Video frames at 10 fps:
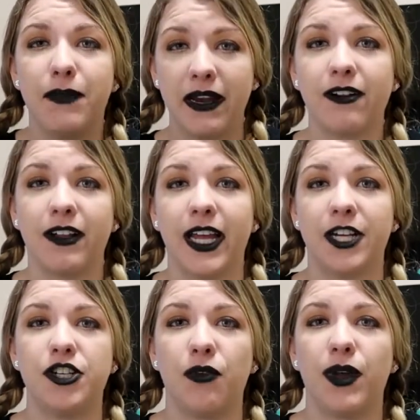pin
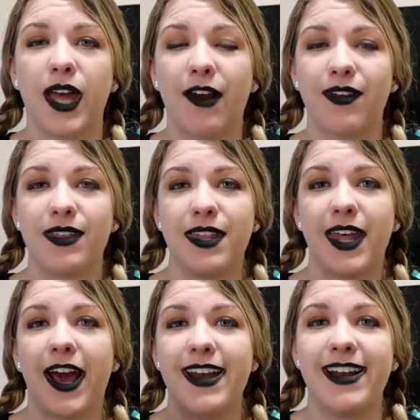collection with everything
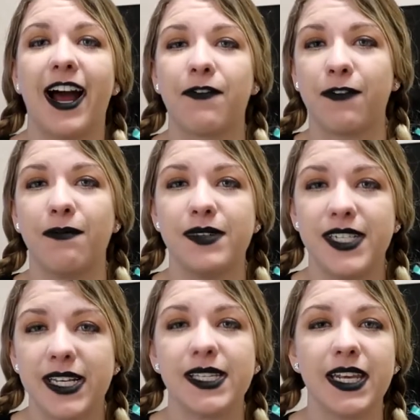that I got from
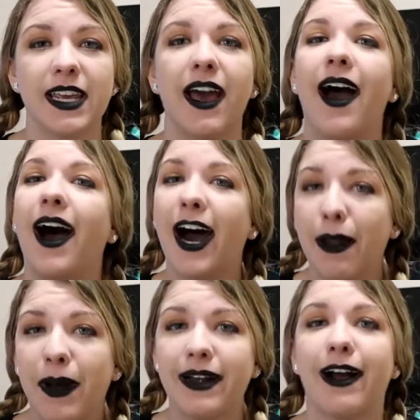Disney
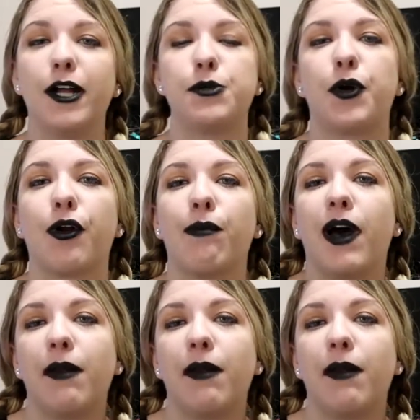on my college program,